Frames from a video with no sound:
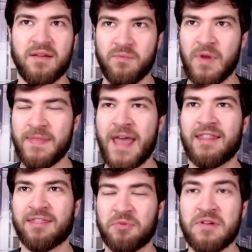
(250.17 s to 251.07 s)
In that
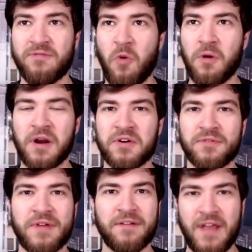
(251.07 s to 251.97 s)
3-4 under
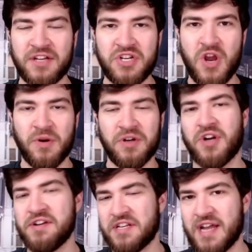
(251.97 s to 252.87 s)
Vic Fangio and
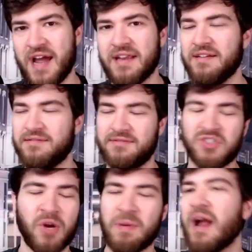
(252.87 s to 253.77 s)
Sean Desai and
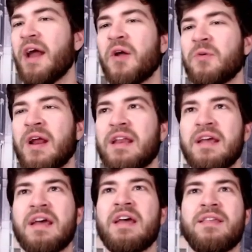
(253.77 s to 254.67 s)
Chuck Pagano, right,
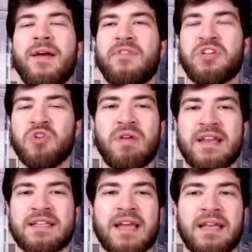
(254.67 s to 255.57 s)
you have the two
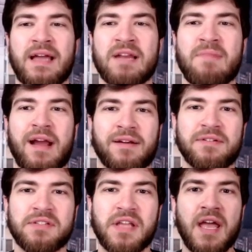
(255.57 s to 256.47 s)
inside
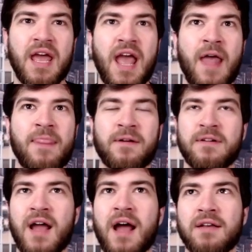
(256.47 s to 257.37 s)
linebackers, and they're
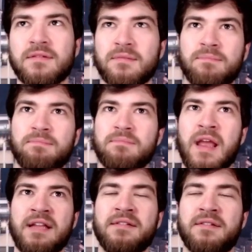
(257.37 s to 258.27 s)
not
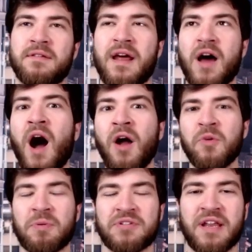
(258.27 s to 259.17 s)

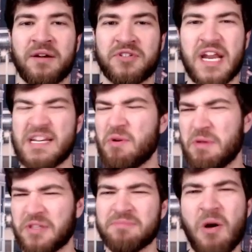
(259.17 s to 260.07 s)
100% interchangeable,
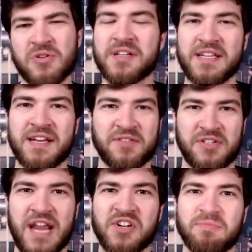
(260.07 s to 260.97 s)
but they're mostly
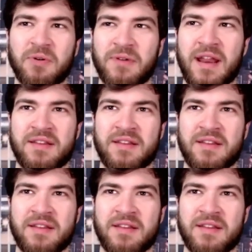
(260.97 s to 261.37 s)
interchangeable, right?